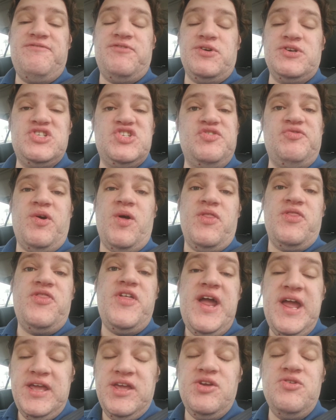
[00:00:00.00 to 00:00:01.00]
first of all,
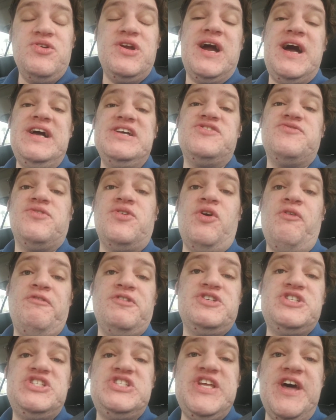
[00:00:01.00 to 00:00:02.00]
thank you guys for
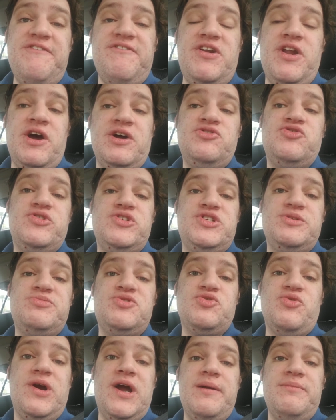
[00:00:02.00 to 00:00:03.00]
over 700
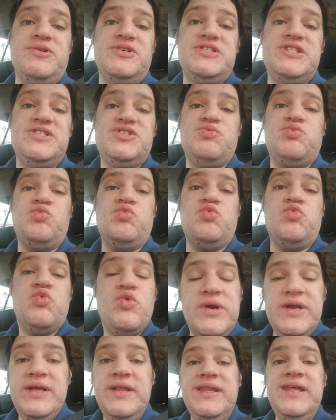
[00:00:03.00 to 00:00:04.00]
subscribers. It's
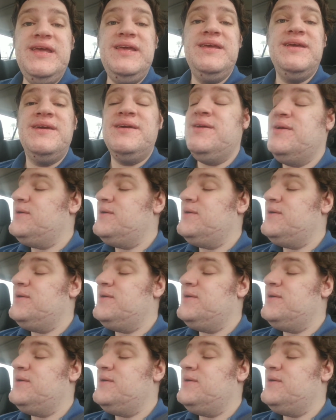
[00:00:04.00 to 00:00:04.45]
really,